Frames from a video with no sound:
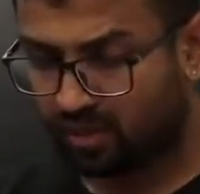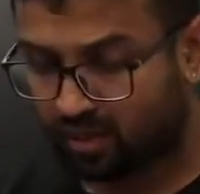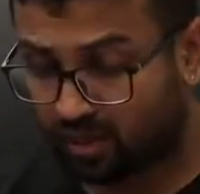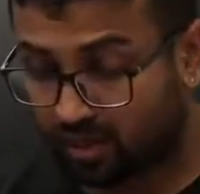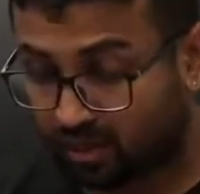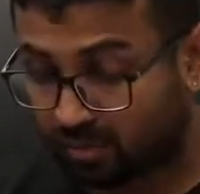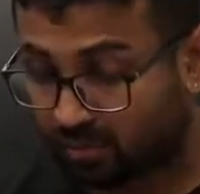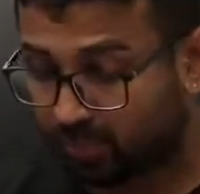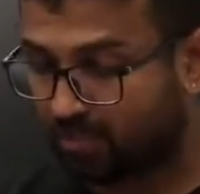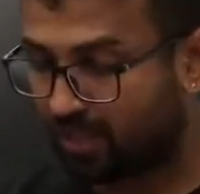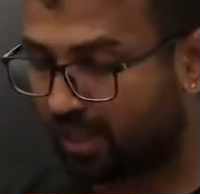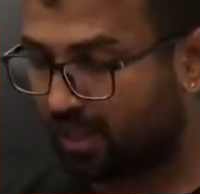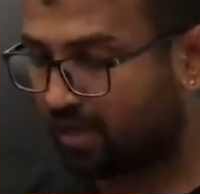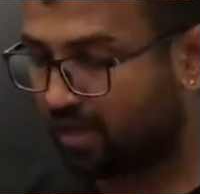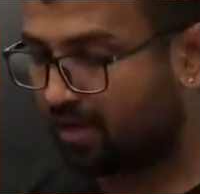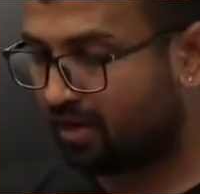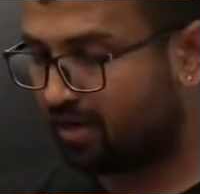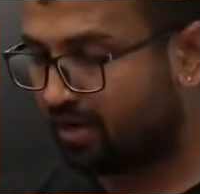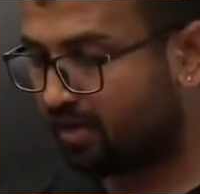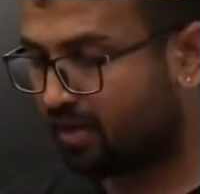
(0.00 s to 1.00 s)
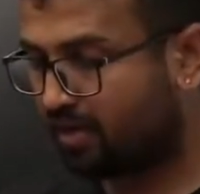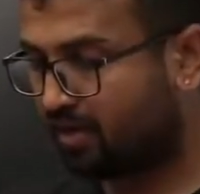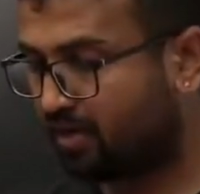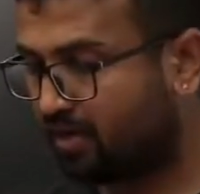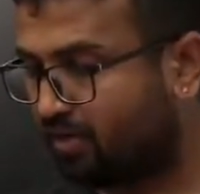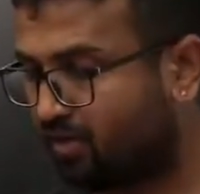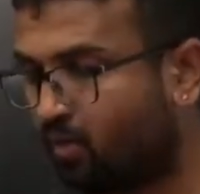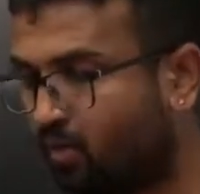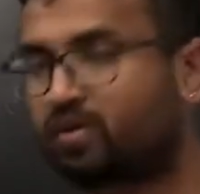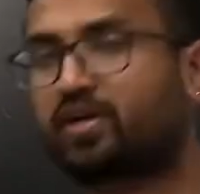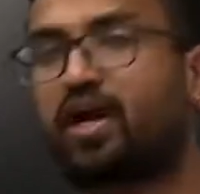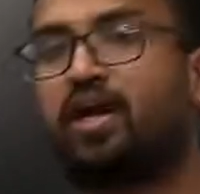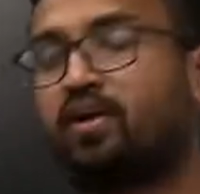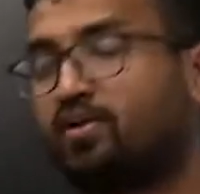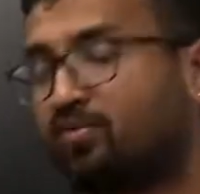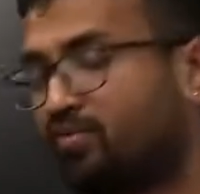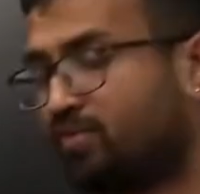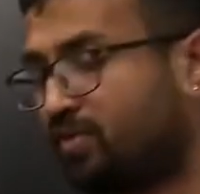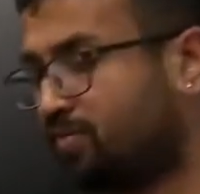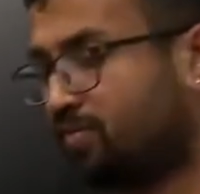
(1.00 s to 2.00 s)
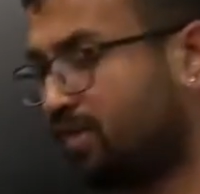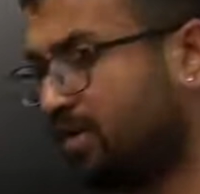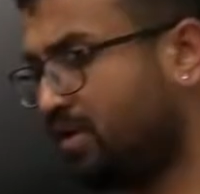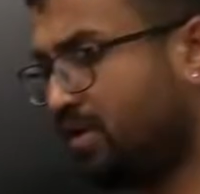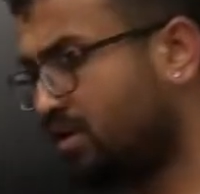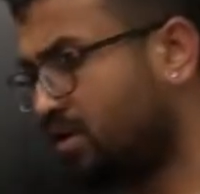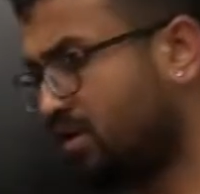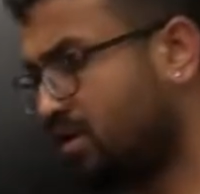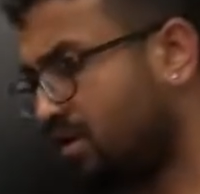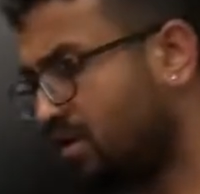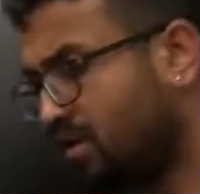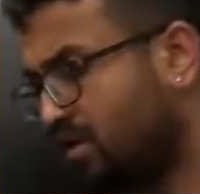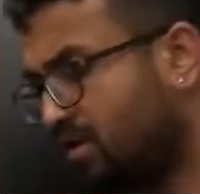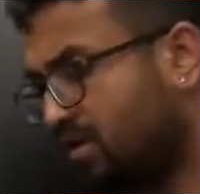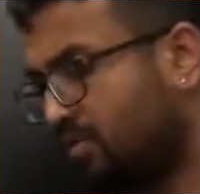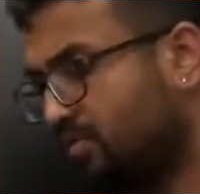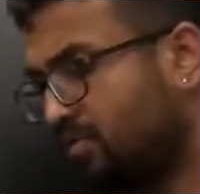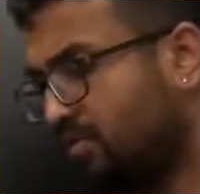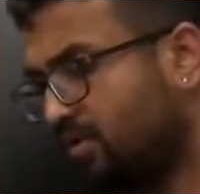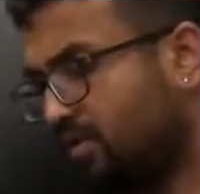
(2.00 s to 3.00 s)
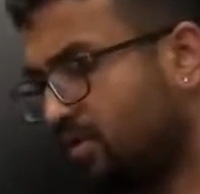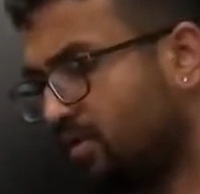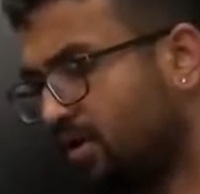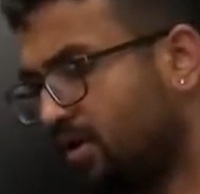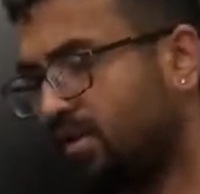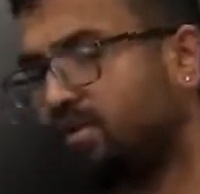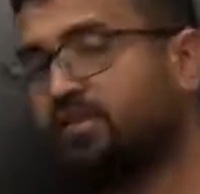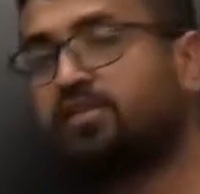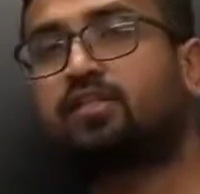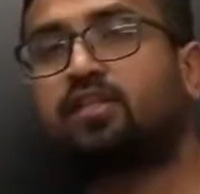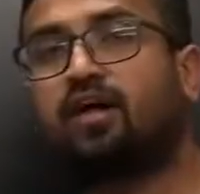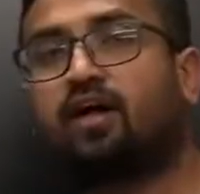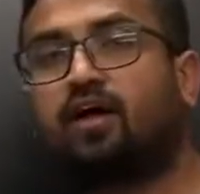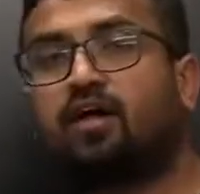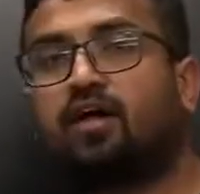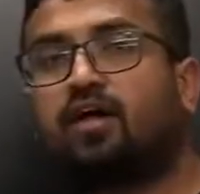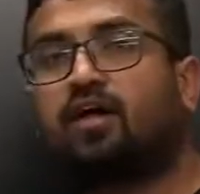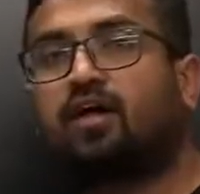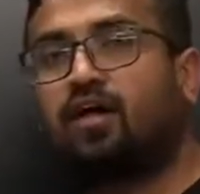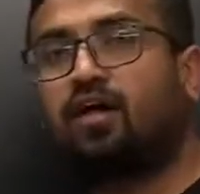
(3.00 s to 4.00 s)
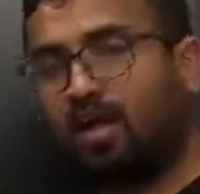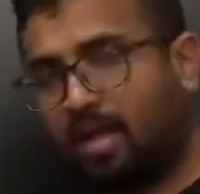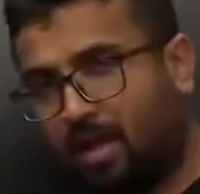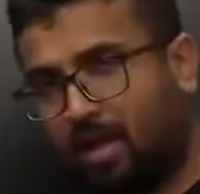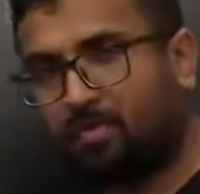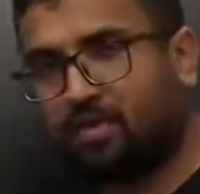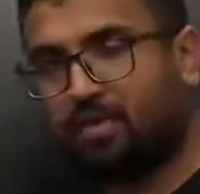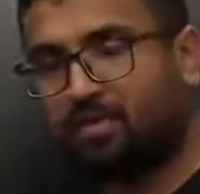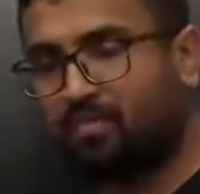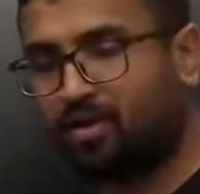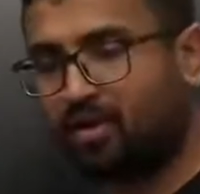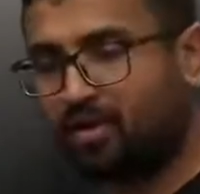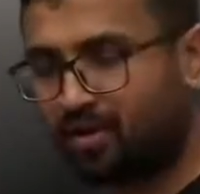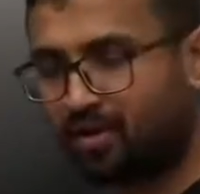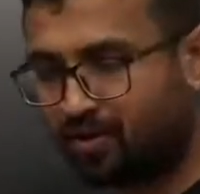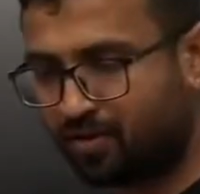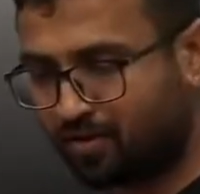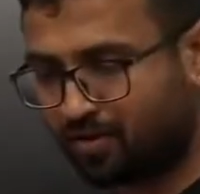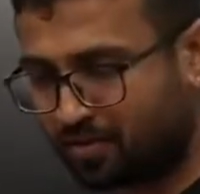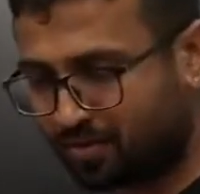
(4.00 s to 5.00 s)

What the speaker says: Rebel. What kind of rebel, Anandita? A happy rebel?